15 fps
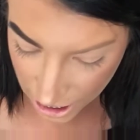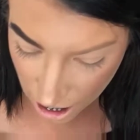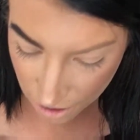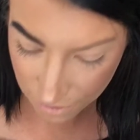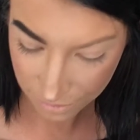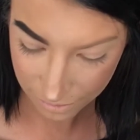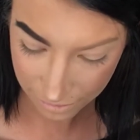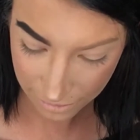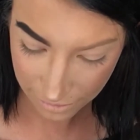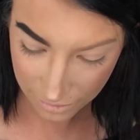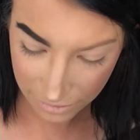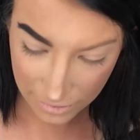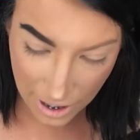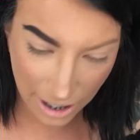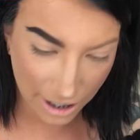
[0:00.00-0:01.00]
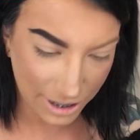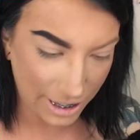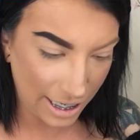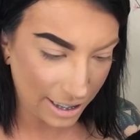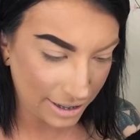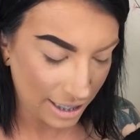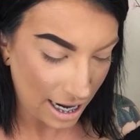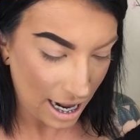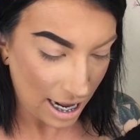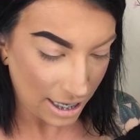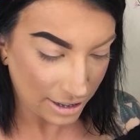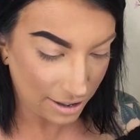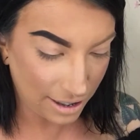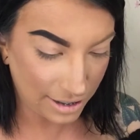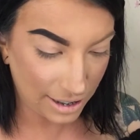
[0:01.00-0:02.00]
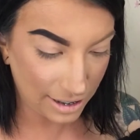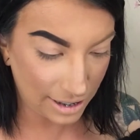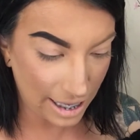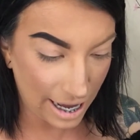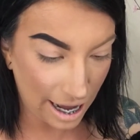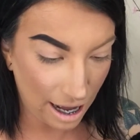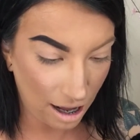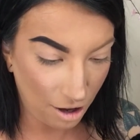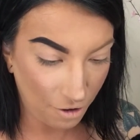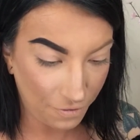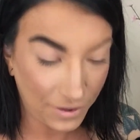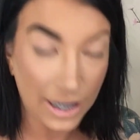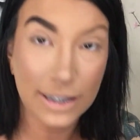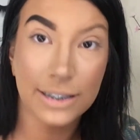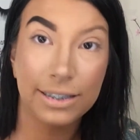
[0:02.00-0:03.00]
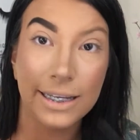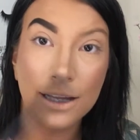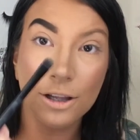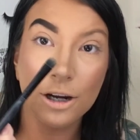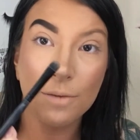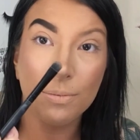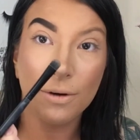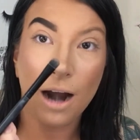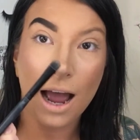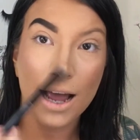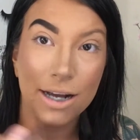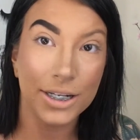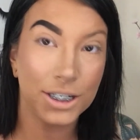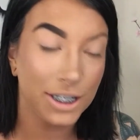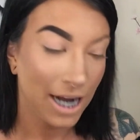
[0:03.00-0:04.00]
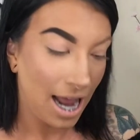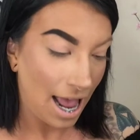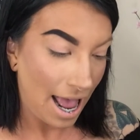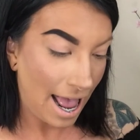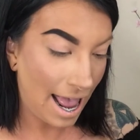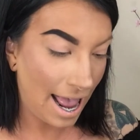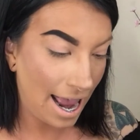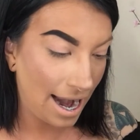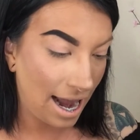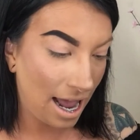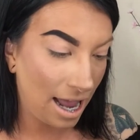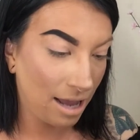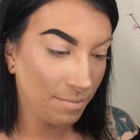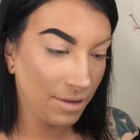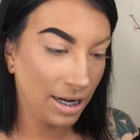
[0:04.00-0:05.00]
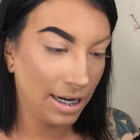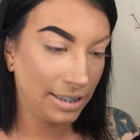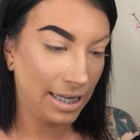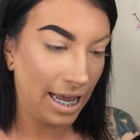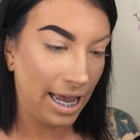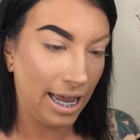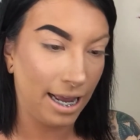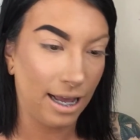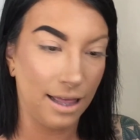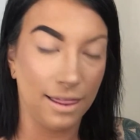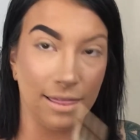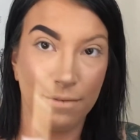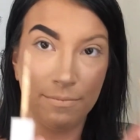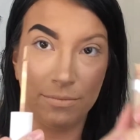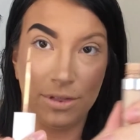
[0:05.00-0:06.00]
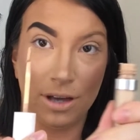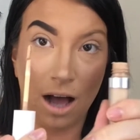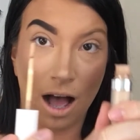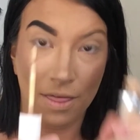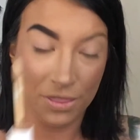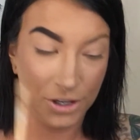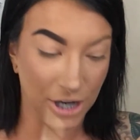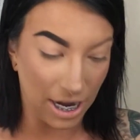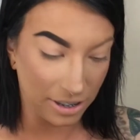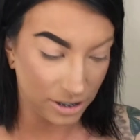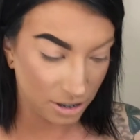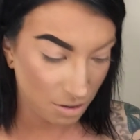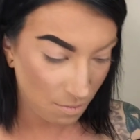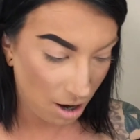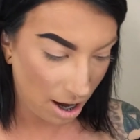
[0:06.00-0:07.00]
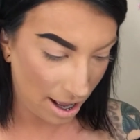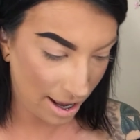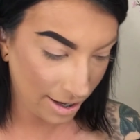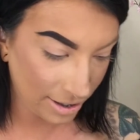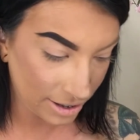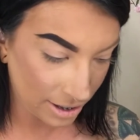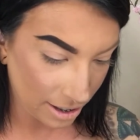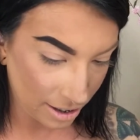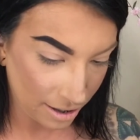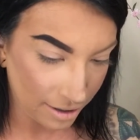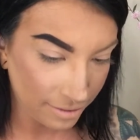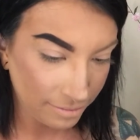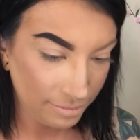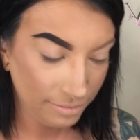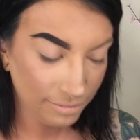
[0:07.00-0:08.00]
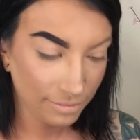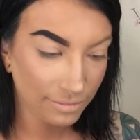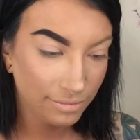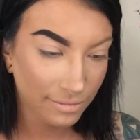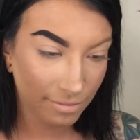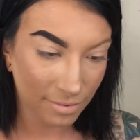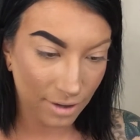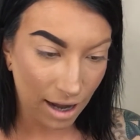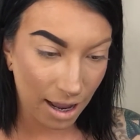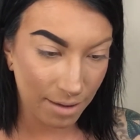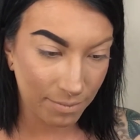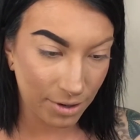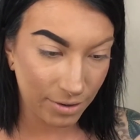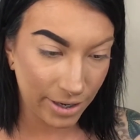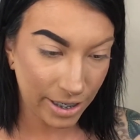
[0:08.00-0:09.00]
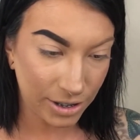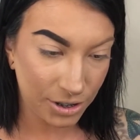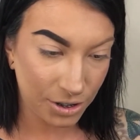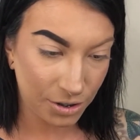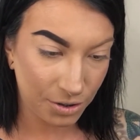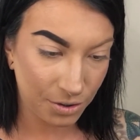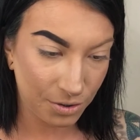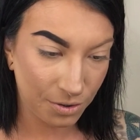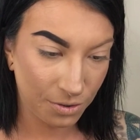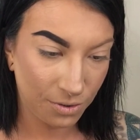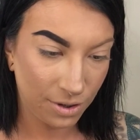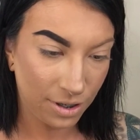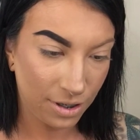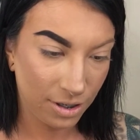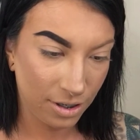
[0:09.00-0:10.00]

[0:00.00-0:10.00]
go? Here she is. So this is the e.l.f. concealer brush, and I am going to take on just the wand. I am going to